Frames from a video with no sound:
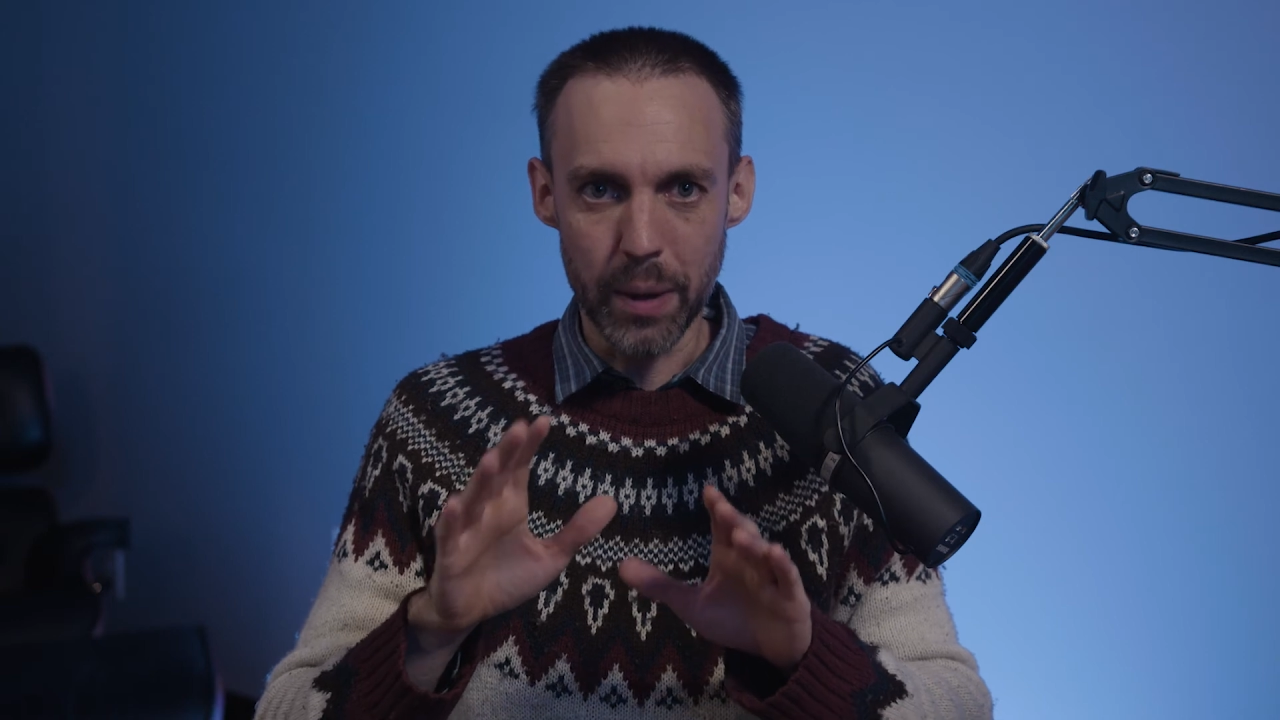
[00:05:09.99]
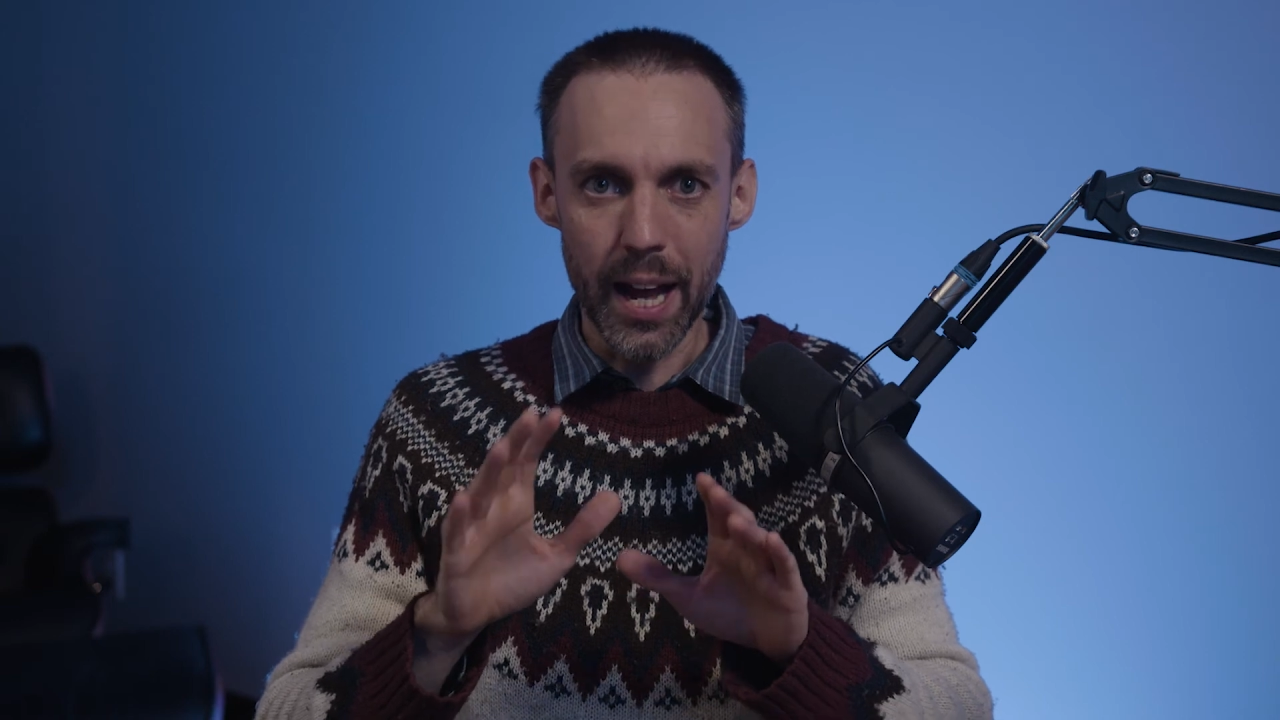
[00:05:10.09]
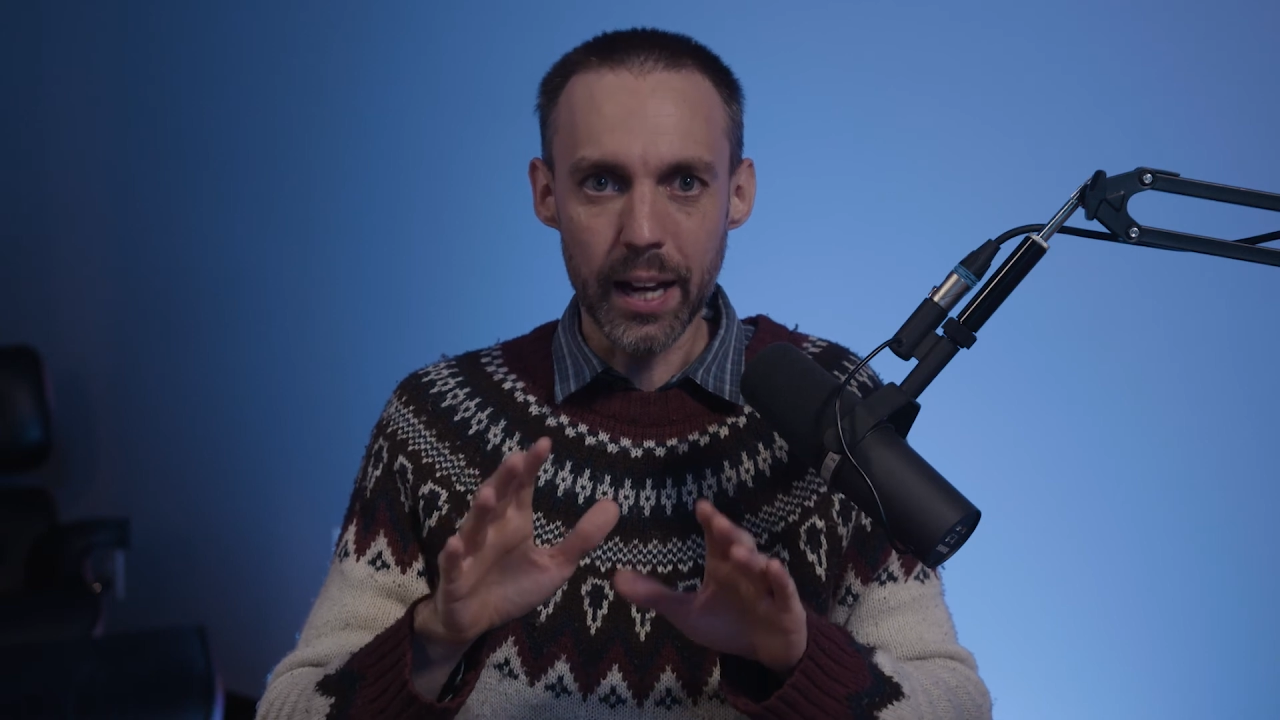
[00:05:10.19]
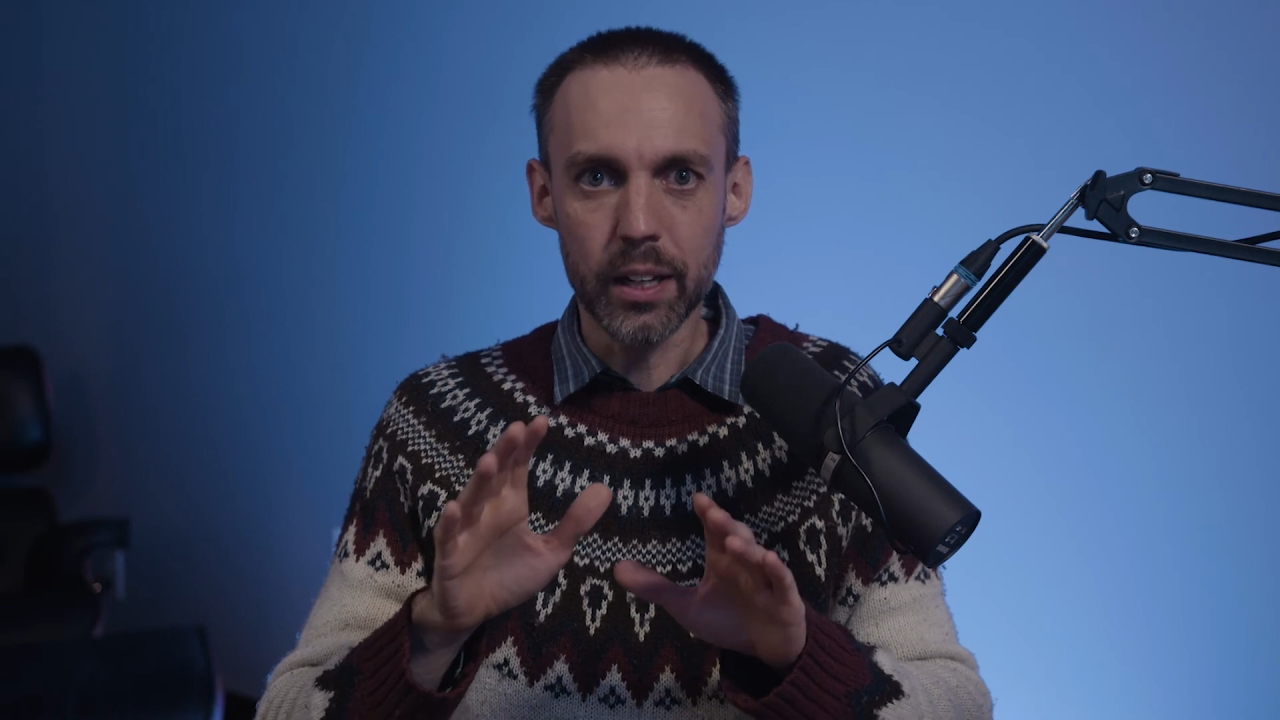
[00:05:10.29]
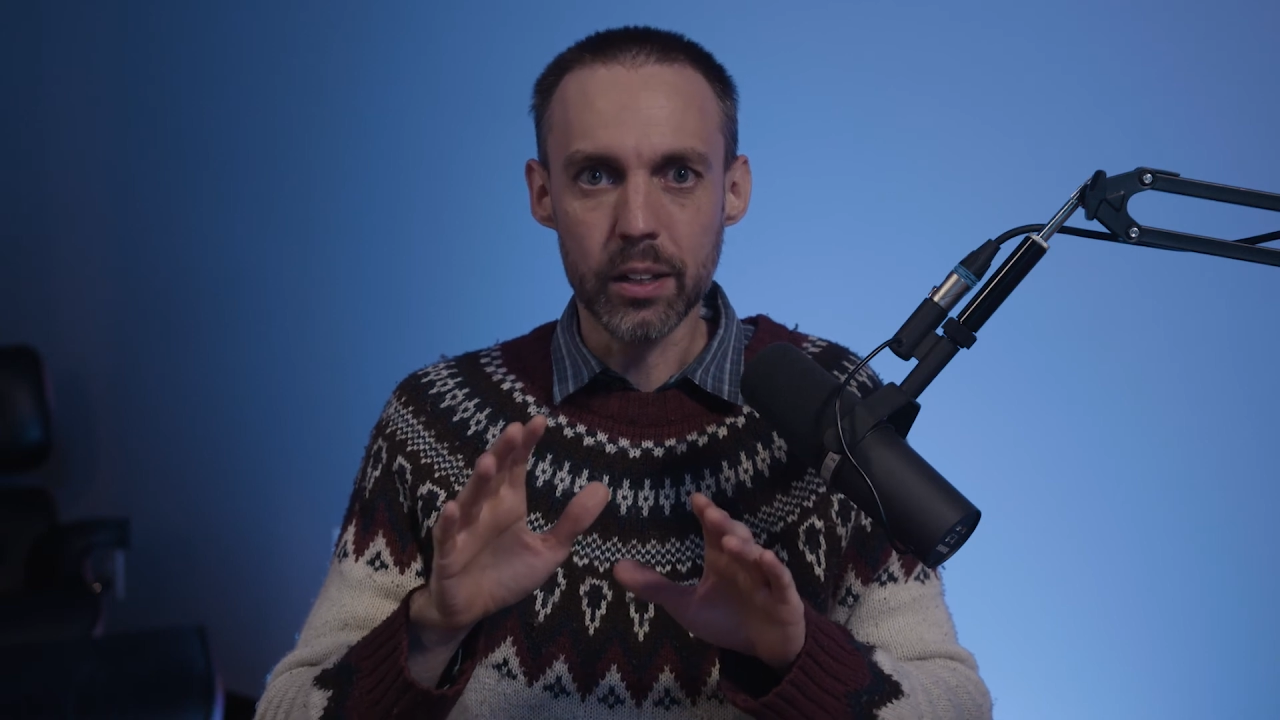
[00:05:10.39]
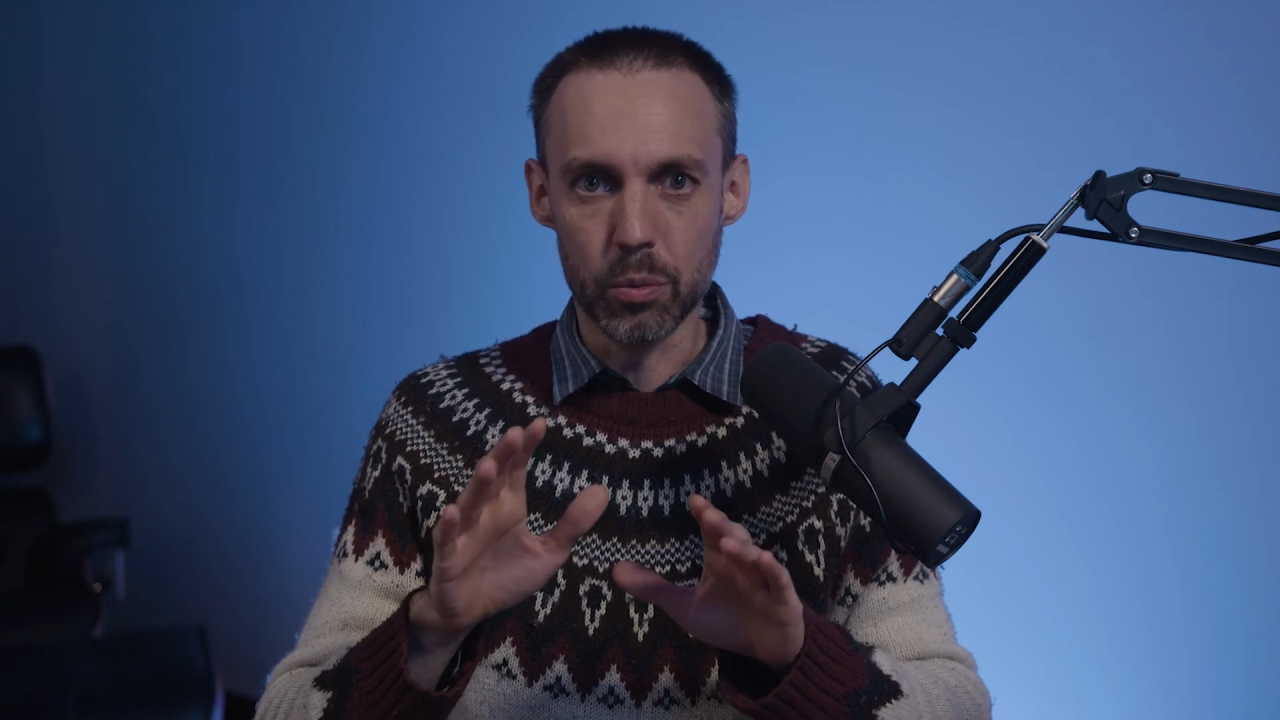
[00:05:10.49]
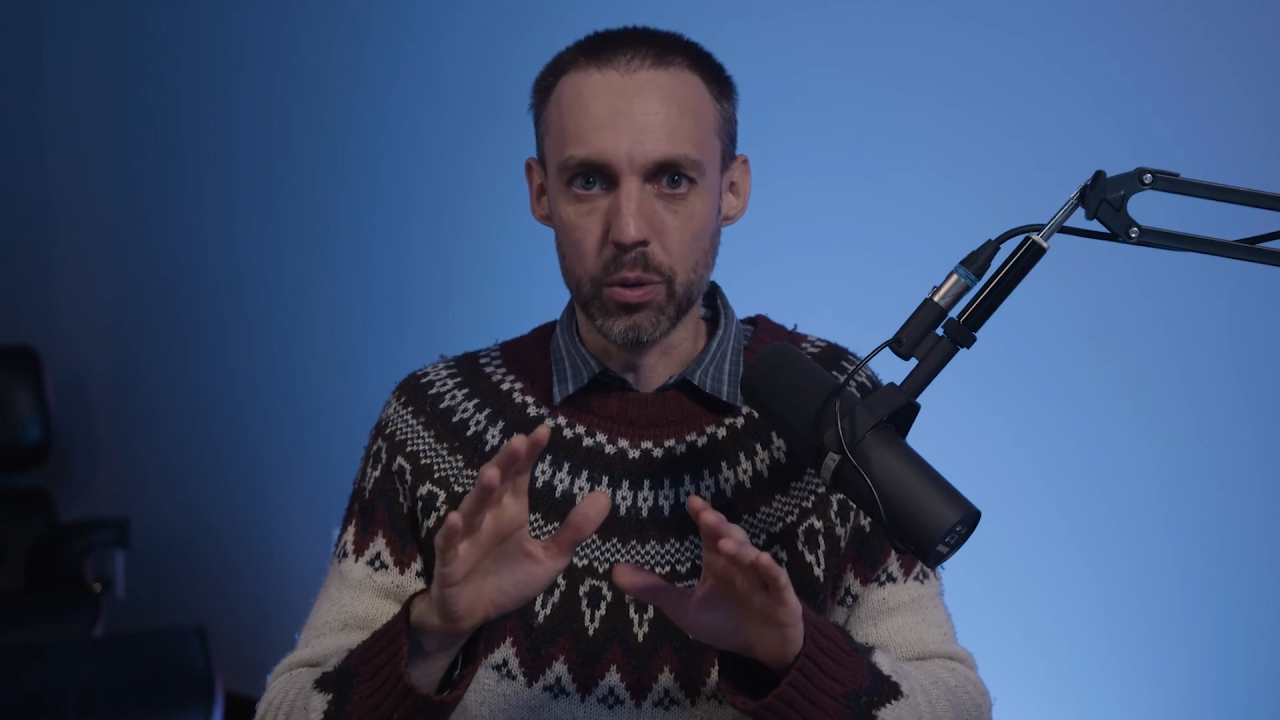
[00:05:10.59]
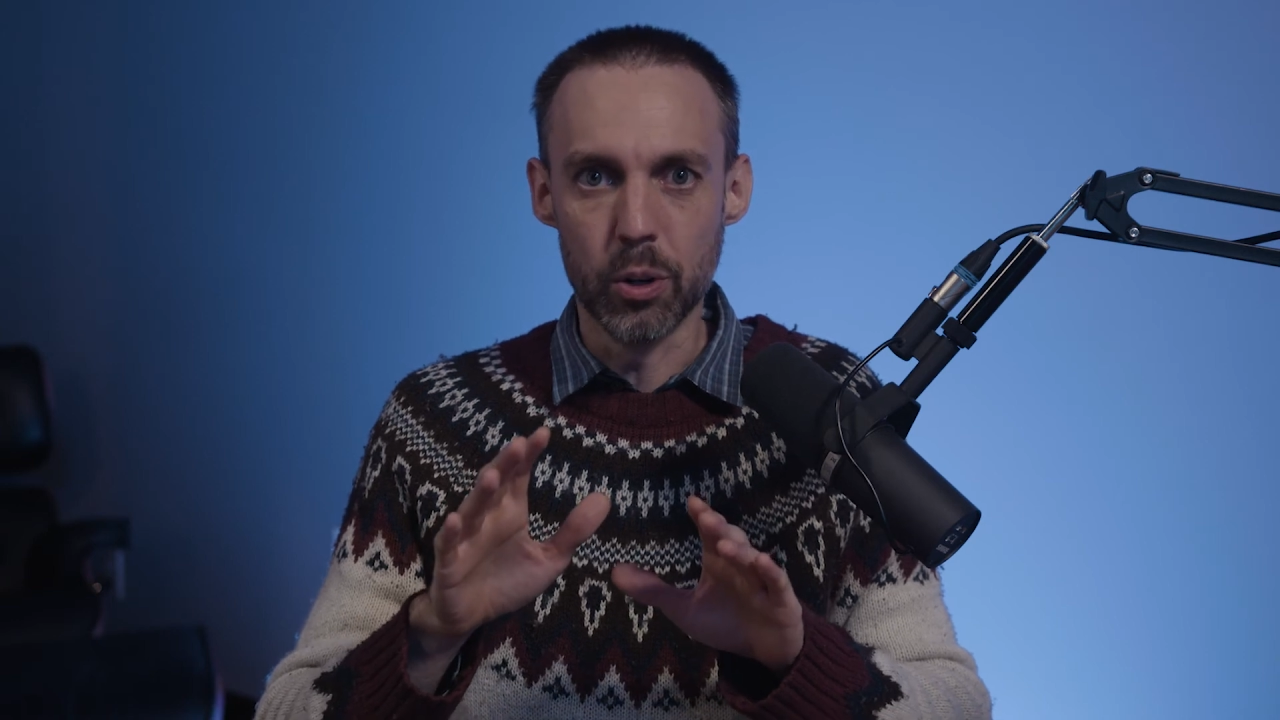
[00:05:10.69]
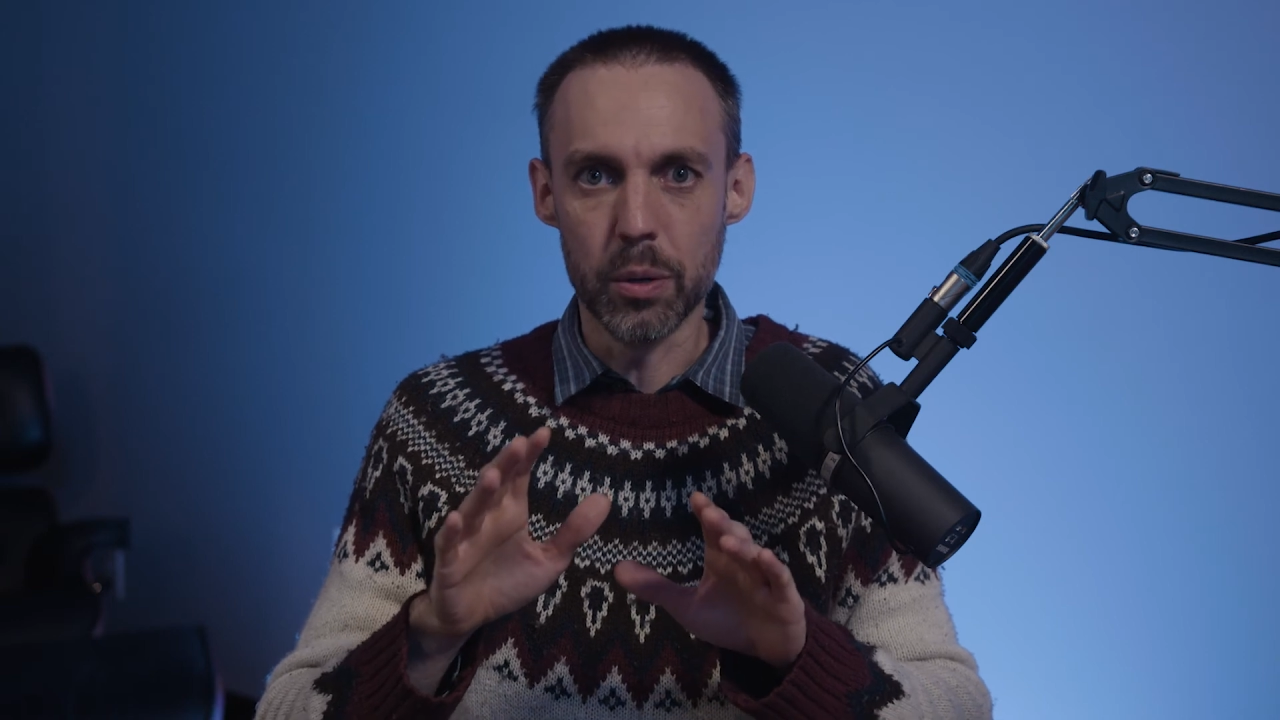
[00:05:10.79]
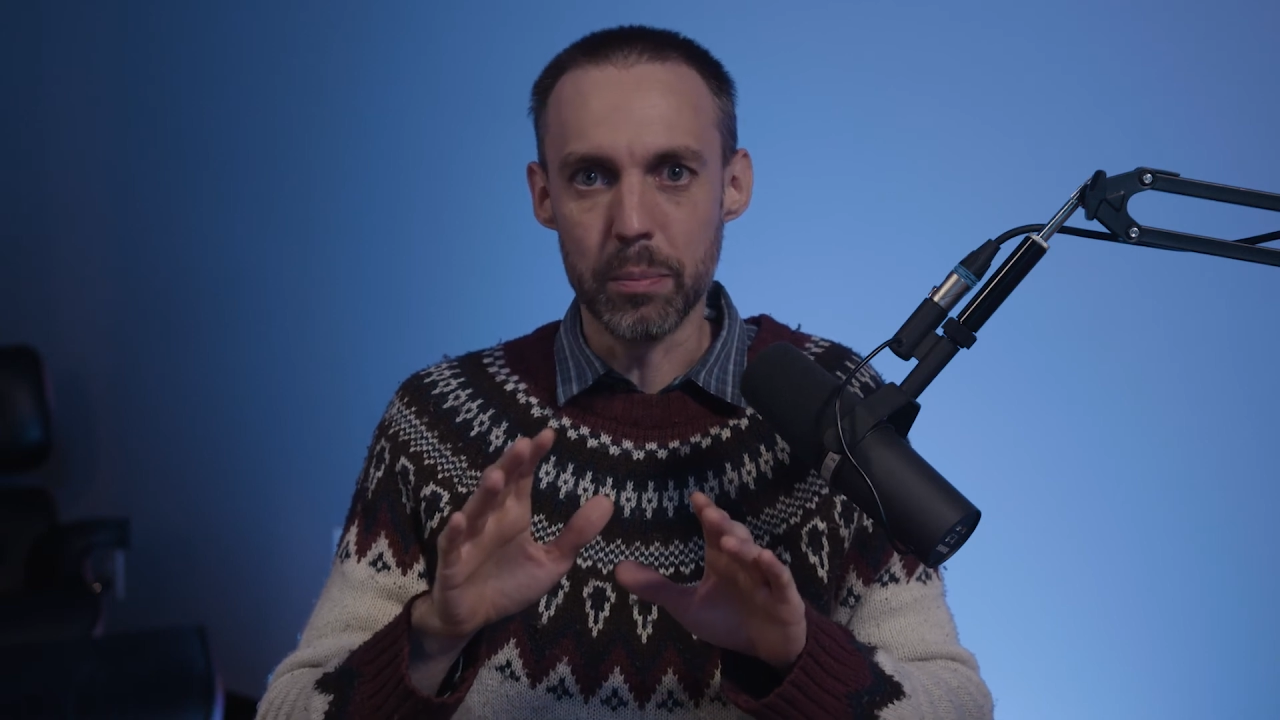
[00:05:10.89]
packing the
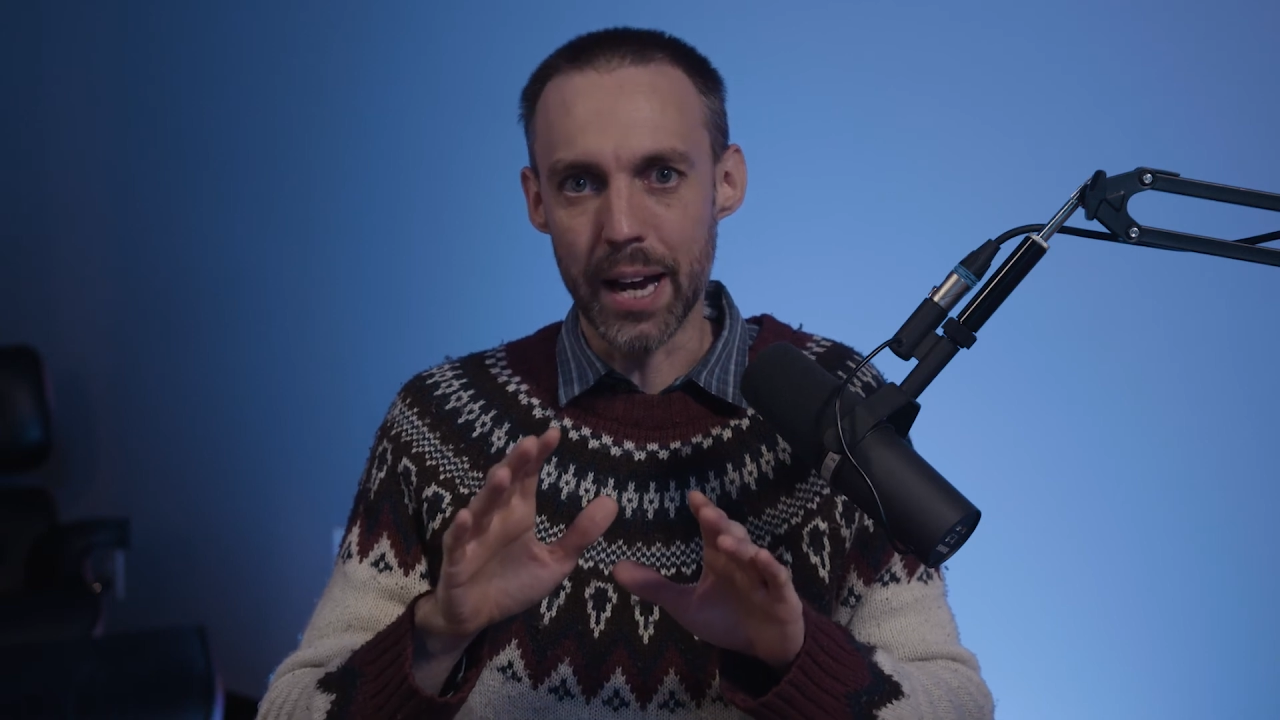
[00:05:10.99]
Ronin